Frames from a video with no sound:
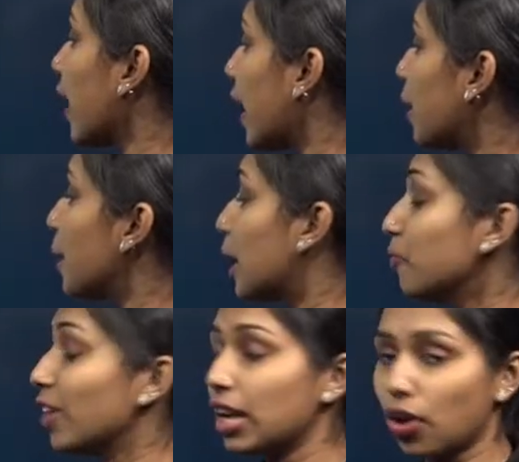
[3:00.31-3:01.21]
end
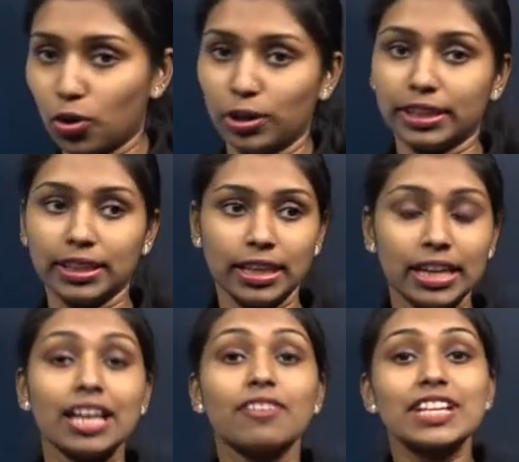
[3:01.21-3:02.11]
become very hot.
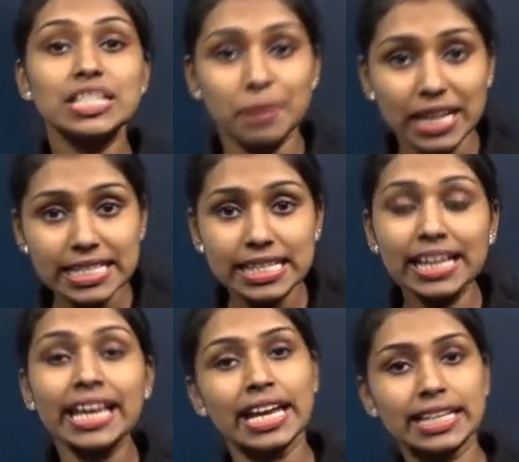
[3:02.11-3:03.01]
Which means
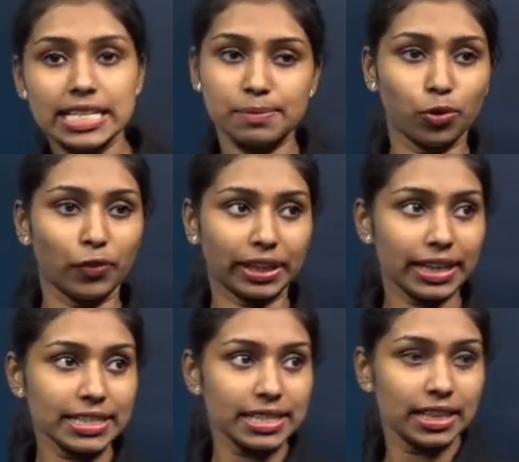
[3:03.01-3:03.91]
that heat is moving,
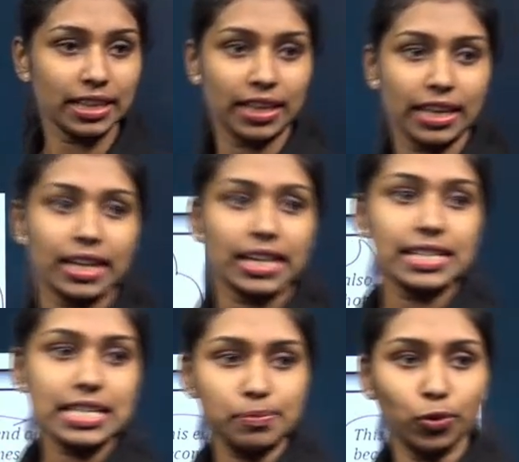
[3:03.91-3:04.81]
right?
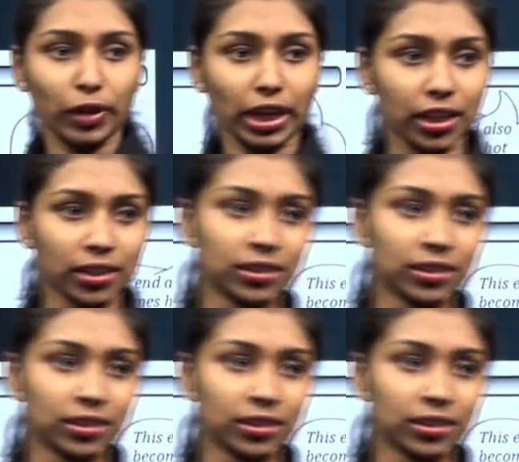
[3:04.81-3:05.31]
Heat is moving.